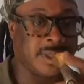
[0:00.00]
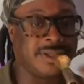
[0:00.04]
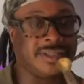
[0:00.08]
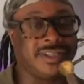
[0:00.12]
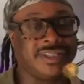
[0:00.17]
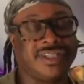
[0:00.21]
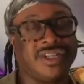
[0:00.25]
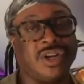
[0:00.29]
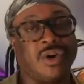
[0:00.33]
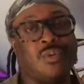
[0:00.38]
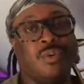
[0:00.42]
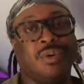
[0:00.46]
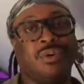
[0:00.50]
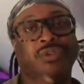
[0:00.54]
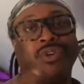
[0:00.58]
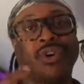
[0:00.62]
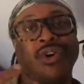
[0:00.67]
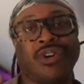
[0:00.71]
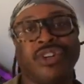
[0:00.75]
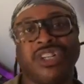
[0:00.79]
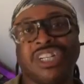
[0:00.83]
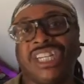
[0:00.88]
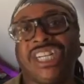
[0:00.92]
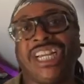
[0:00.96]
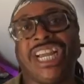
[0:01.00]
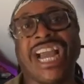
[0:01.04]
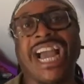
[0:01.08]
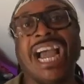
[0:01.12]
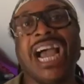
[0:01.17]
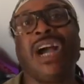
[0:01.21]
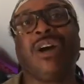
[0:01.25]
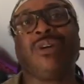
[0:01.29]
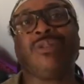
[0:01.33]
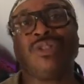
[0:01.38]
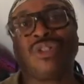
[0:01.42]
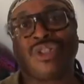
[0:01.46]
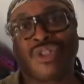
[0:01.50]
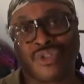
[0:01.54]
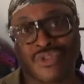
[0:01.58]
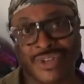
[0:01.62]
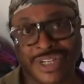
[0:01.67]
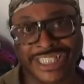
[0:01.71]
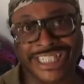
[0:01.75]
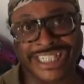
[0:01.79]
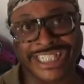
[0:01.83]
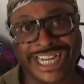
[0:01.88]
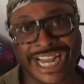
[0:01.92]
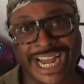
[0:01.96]
So we're already
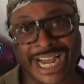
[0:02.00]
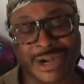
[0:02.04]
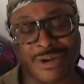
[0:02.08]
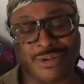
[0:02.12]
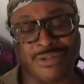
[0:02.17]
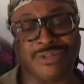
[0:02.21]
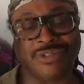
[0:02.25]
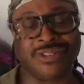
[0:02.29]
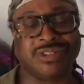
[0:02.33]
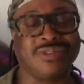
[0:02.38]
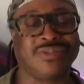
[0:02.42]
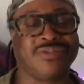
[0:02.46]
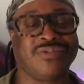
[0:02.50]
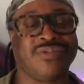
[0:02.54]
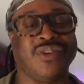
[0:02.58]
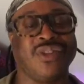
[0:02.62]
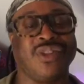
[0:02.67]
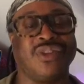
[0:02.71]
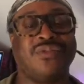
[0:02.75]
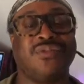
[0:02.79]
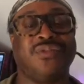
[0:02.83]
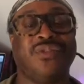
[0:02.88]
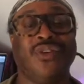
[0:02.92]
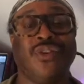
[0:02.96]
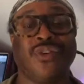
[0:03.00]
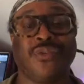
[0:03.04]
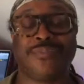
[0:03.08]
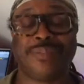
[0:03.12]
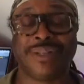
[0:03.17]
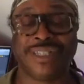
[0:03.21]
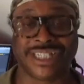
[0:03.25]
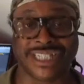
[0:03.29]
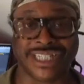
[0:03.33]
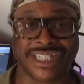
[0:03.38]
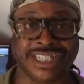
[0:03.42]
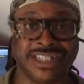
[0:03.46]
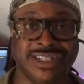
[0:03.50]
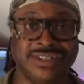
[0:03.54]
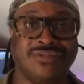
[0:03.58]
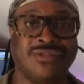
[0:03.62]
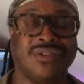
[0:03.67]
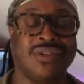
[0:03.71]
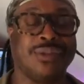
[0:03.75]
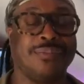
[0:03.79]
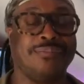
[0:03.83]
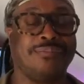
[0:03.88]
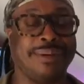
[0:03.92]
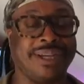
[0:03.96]
outstretched out for the fourth position
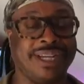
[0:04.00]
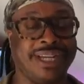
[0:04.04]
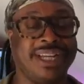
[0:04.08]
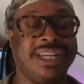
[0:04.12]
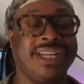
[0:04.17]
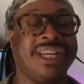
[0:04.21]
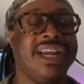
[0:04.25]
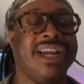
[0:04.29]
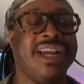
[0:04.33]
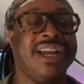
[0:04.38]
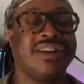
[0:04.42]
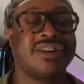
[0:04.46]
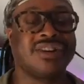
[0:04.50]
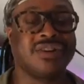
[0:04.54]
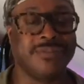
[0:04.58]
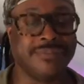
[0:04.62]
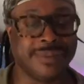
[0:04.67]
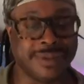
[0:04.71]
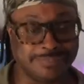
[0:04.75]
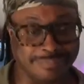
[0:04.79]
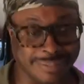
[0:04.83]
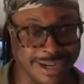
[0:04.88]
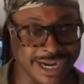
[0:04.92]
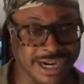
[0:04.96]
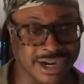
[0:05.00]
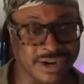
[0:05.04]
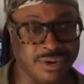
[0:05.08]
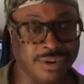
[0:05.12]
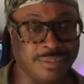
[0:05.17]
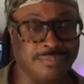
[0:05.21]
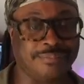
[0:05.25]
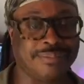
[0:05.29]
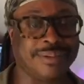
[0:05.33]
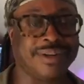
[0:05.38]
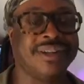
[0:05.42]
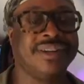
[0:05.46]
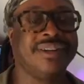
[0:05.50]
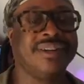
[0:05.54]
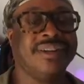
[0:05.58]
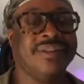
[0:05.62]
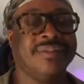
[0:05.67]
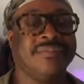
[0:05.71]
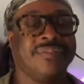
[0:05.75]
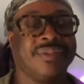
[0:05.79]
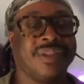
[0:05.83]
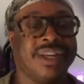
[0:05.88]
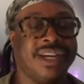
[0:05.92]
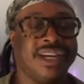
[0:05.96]
for the B coming back up
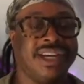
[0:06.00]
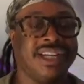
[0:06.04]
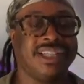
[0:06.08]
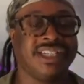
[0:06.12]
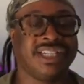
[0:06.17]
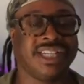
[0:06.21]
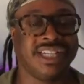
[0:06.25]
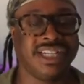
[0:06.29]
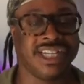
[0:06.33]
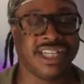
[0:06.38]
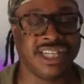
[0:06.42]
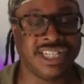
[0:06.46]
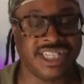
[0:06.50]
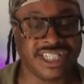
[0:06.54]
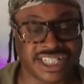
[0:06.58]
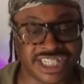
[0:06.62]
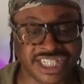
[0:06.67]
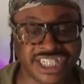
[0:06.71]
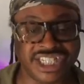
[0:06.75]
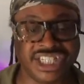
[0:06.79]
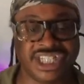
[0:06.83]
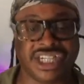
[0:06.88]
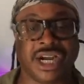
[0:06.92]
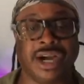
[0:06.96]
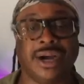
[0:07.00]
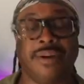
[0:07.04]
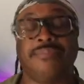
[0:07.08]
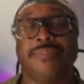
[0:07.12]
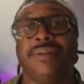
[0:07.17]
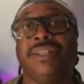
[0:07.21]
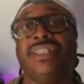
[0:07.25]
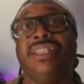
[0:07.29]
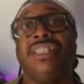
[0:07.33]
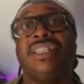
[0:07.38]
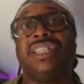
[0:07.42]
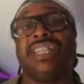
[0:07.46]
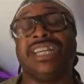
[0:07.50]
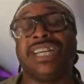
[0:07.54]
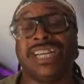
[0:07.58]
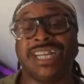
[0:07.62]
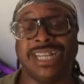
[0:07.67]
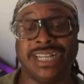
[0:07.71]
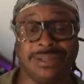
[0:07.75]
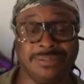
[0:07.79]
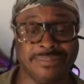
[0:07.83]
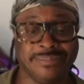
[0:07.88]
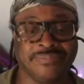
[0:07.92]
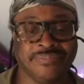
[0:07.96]
to the C sharp and D.
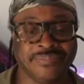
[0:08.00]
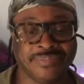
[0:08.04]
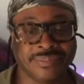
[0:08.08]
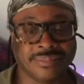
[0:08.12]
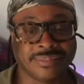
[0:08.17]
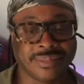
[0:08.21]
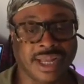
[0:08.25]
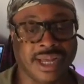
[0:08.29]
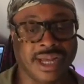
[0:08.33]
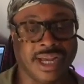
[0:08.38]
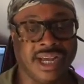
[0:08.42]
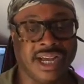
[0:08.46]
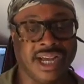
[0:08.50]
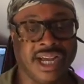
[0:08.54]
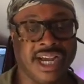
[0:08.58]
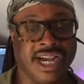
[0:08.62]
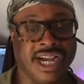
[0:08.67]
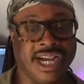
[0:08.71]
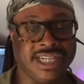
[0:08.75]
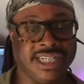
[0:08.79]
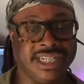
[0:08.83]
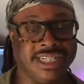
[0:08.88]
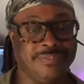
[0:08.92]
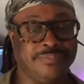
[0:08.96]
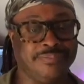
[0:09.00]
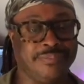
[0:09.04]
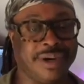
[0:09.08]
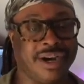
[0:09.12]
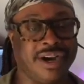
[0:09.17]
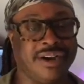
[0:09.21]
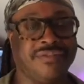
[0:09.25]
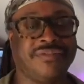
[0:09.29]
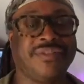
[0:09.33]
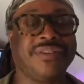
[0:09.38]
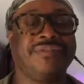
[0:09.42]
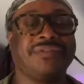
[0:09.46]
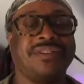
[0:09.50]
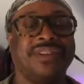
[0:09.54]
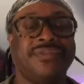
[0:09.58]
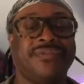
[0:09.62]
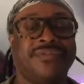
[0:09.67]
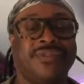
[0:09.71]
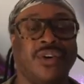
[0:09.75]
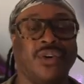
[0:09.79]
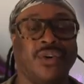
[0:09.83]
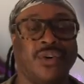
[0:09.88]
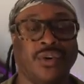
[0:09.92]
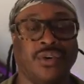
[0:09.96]
And in bar
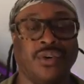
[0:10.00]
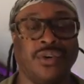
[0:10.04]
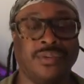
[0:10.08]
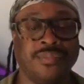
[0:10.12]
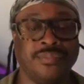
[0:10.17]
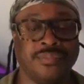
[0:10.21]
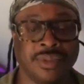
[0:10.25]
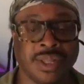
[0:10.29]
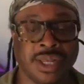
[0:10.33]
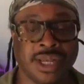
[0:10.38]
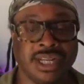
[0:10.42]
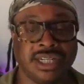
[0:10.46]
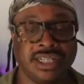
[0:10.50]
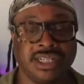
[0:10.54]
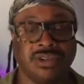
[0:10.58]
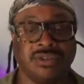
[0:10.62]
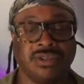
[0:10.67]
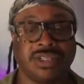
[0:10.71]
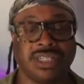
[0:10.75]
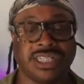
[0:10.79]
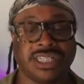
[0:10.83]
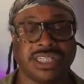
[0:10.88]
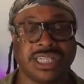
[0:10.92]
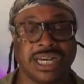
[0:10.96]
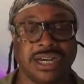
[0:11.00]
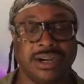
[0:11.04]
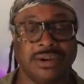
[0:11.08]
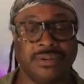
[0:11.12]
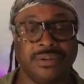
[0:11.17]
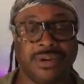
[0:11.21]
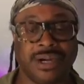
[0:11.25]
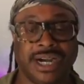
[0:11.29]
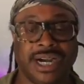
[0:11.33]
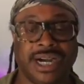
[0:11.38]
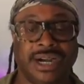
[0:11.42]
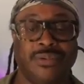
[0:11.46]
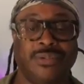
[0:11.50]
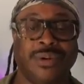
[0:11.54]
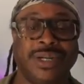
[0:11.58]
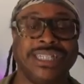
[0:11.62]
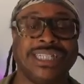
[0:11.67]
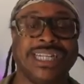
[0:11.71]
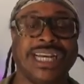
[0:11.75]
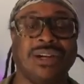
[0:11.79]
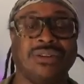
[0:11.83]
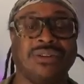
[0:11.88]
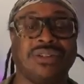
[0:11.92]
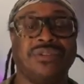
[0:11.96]
54, notice how I
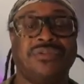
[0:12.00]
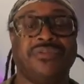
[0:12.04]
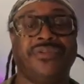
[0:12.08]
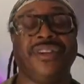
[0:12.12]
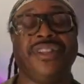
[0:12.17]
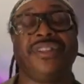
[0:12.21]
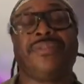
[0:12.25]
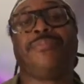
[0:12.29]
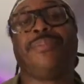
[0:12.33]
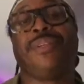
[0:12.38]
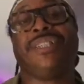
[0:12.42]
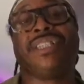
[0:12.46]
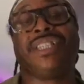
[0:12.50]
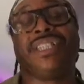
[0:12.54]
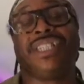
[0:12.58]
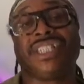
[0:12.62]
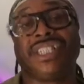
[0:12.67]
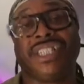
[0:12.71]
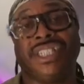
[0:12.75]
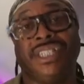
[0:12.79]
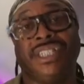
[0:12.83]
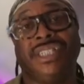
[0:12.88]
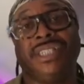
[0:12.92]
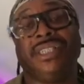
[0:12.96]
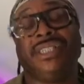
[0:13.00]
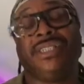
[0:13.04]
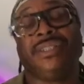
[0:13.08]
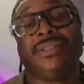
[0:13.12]
went out to fifth position